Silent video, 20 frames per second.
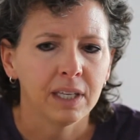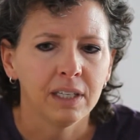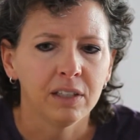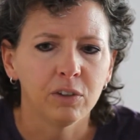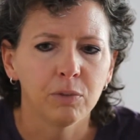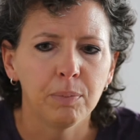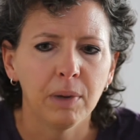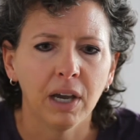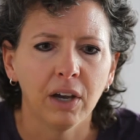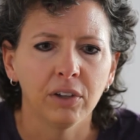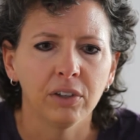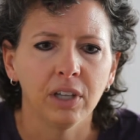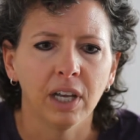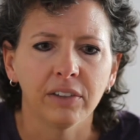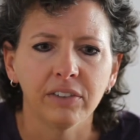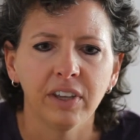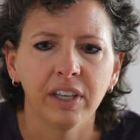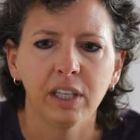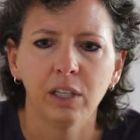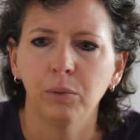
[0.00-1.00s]
about
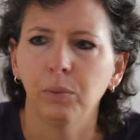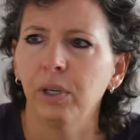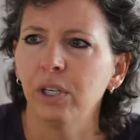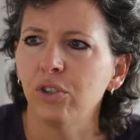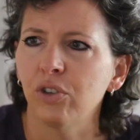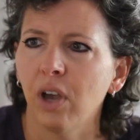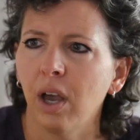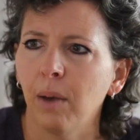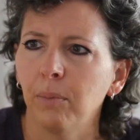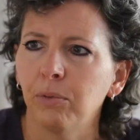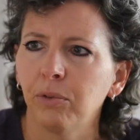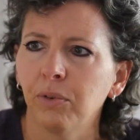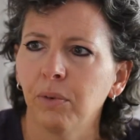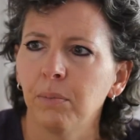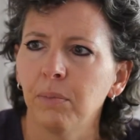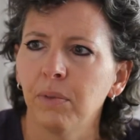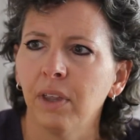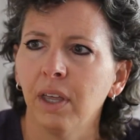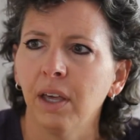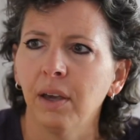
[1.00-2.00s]
not taking away jobs
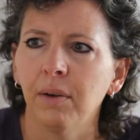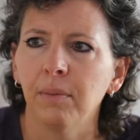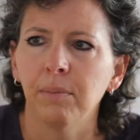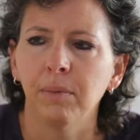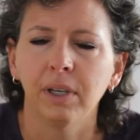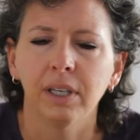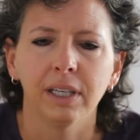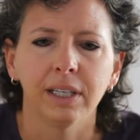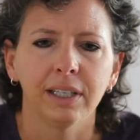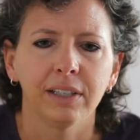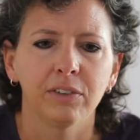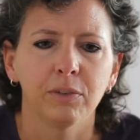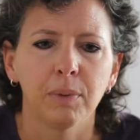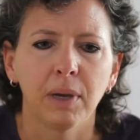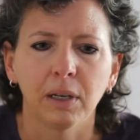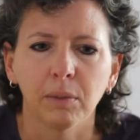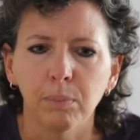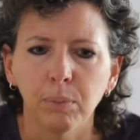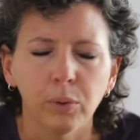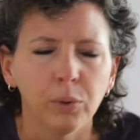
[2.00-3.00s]
from them. It's
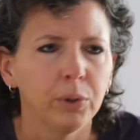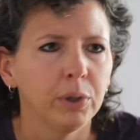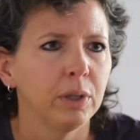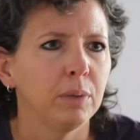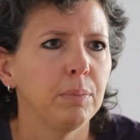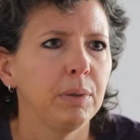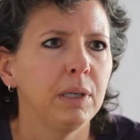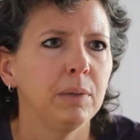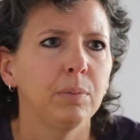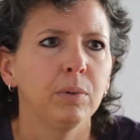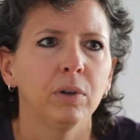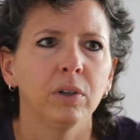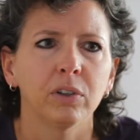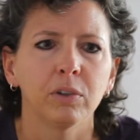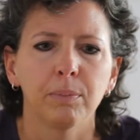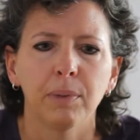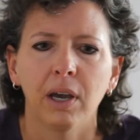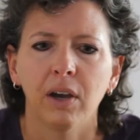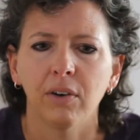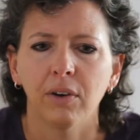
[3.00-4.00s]
about employing the people.
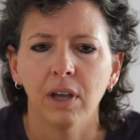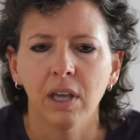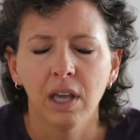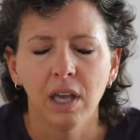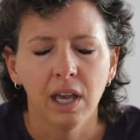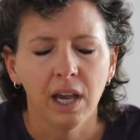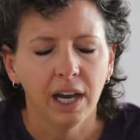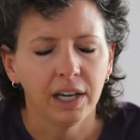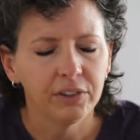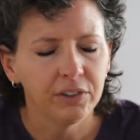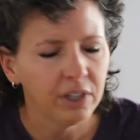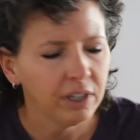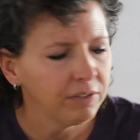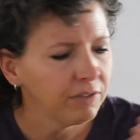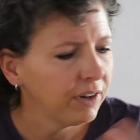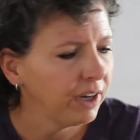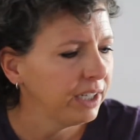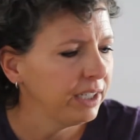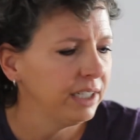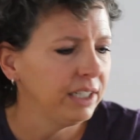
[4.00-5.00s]
It's about
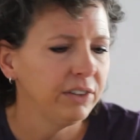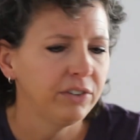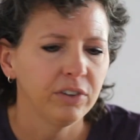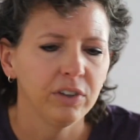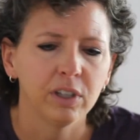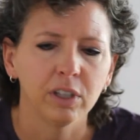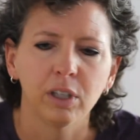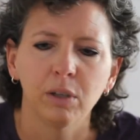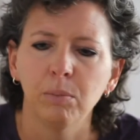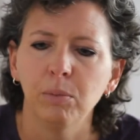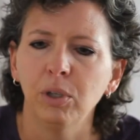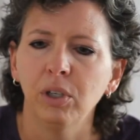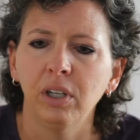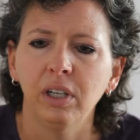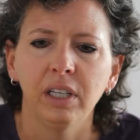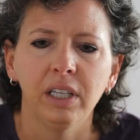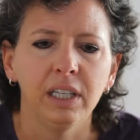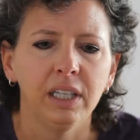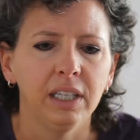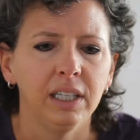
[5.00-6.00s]
identifying needs in the
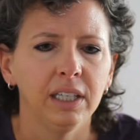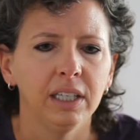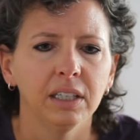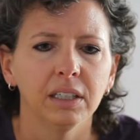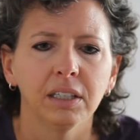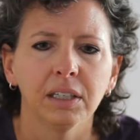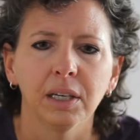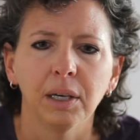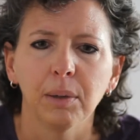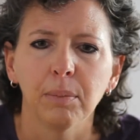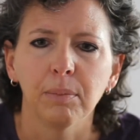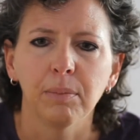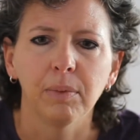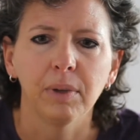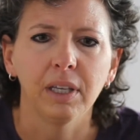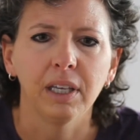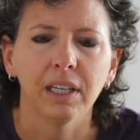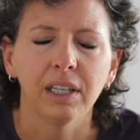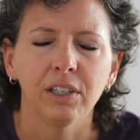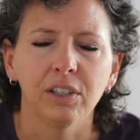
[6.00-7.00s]
community,
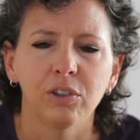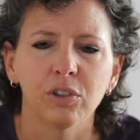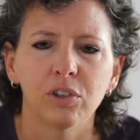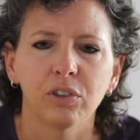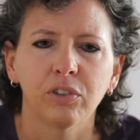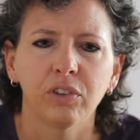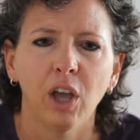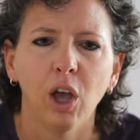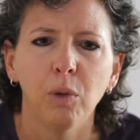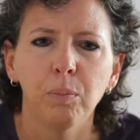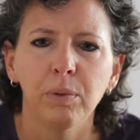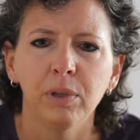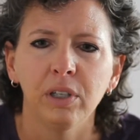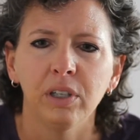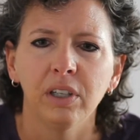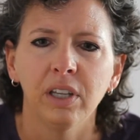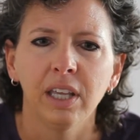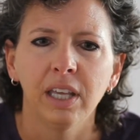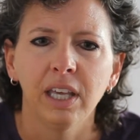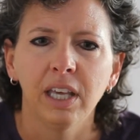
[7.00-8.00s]
and just
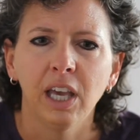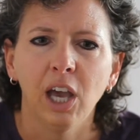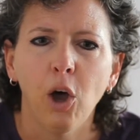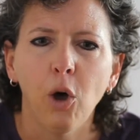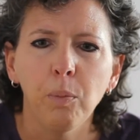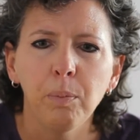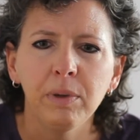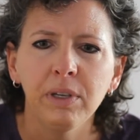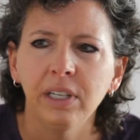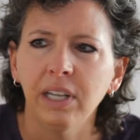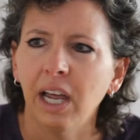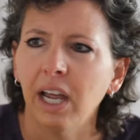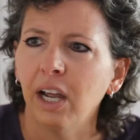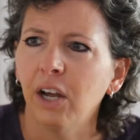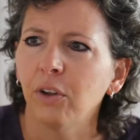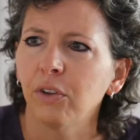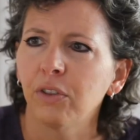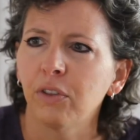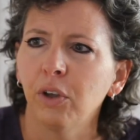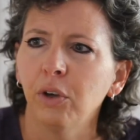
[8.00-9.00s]
helping
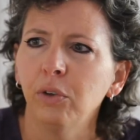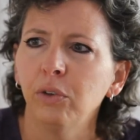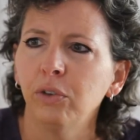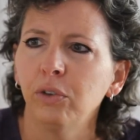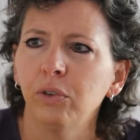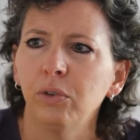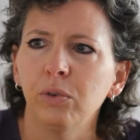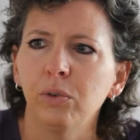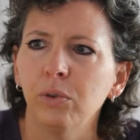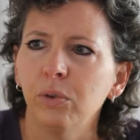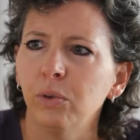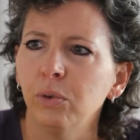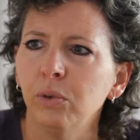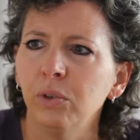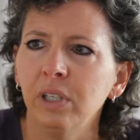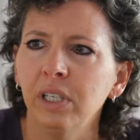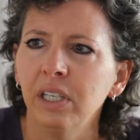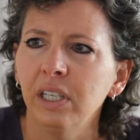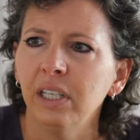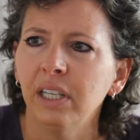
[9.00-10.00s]
out those who
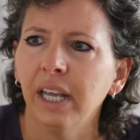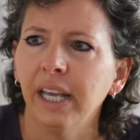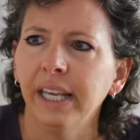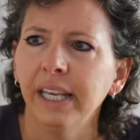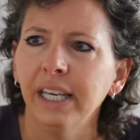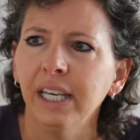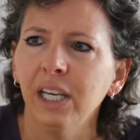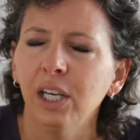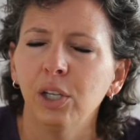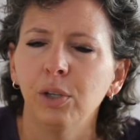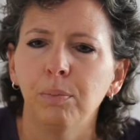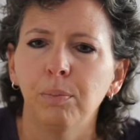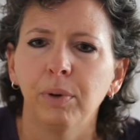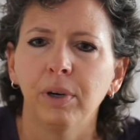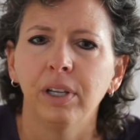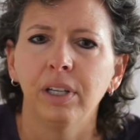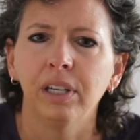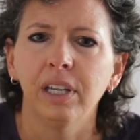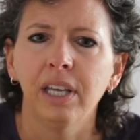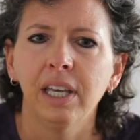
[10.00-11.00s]
need a hand,
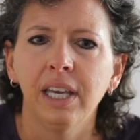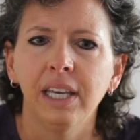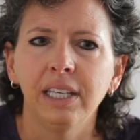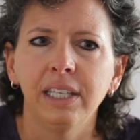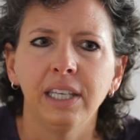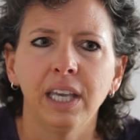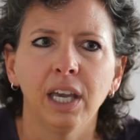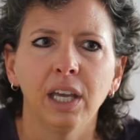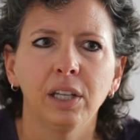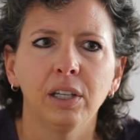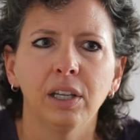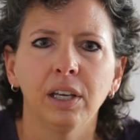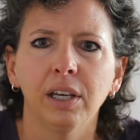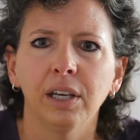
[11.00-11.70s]
but yet